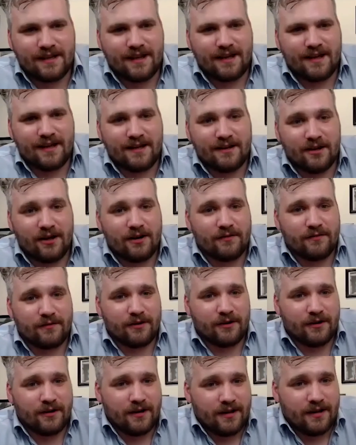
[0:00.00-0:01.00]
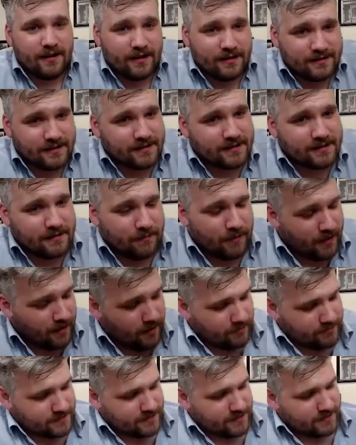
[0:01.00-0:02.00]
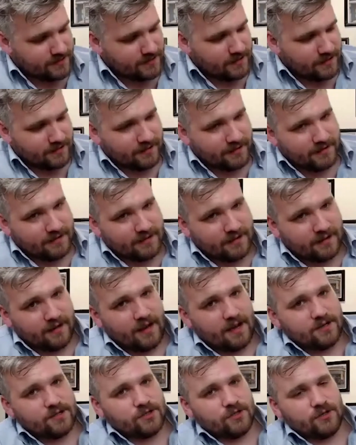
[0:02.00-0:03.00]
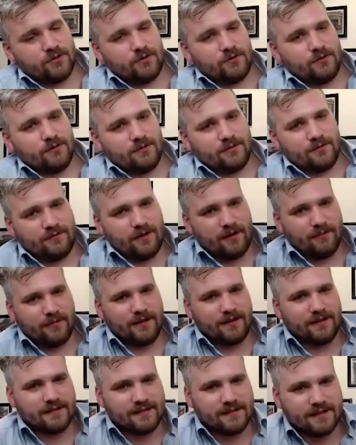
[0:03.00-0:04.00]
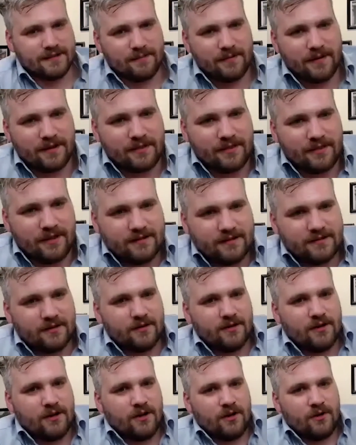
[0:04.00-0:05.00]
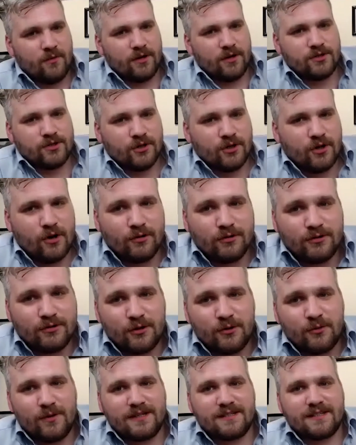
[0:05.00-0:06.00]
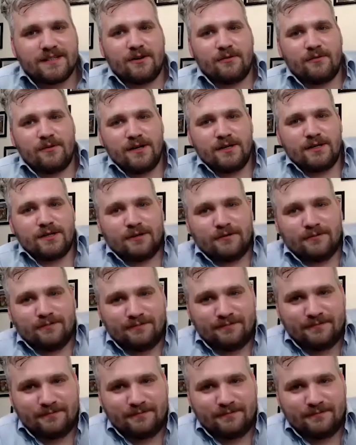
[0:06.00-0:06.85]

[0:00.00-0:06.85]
And Oliver, because this is a big, obviously, in the Diageo family, this is a big thing. So what's your go-to whiskey region?